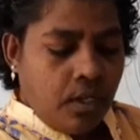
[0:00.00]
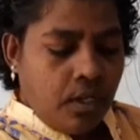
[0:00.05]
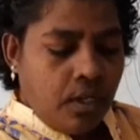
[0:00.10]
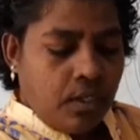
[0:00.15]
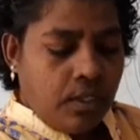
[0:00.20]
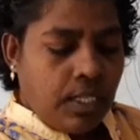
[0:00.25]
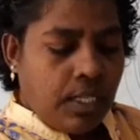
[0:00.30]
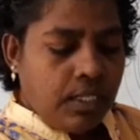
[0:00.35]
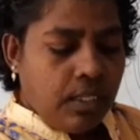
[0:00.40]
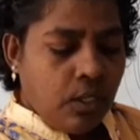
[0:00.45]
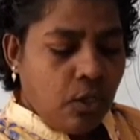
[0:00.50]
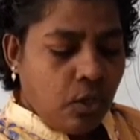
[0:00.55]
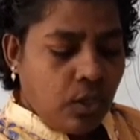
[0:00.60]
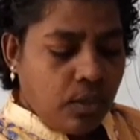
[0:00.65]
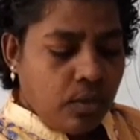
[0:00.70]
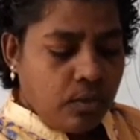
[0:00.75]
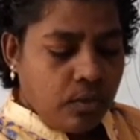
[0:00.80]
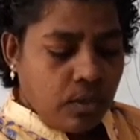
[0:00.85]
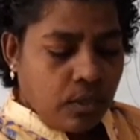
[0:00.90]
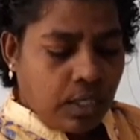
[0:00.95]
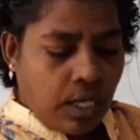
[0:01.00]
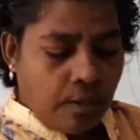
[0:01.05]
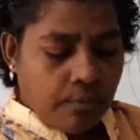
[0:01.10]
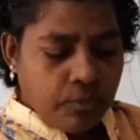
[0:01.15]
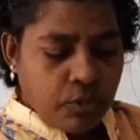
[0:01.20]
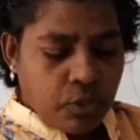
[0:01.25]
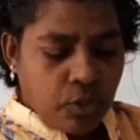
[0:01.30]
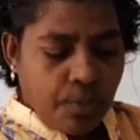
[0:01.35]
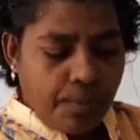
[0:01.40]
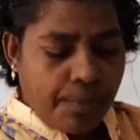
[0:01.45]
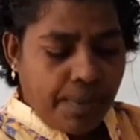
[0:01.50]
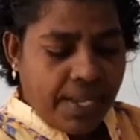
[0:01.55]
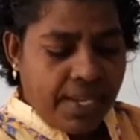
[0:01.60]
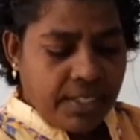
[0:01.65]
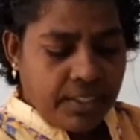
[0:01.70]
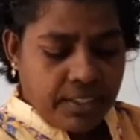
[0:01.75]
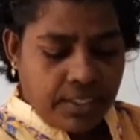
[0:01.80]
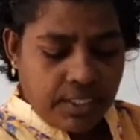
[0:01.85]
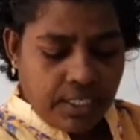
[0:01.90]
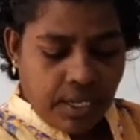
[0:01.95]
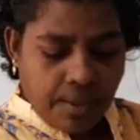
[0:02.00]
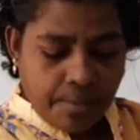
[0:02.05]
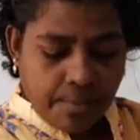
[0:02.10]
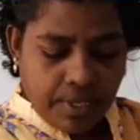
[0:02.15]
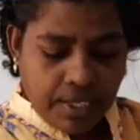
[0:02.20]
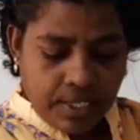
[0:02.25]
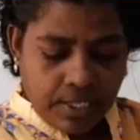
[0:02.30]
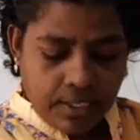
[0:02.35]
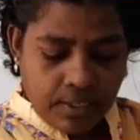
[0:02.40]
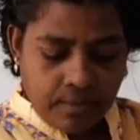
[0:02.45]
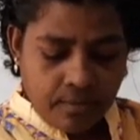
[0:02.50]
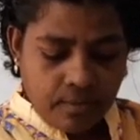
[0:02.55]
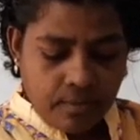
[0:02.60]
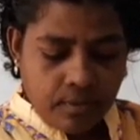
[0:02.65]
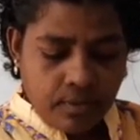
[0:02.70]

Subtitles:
Then you come to page number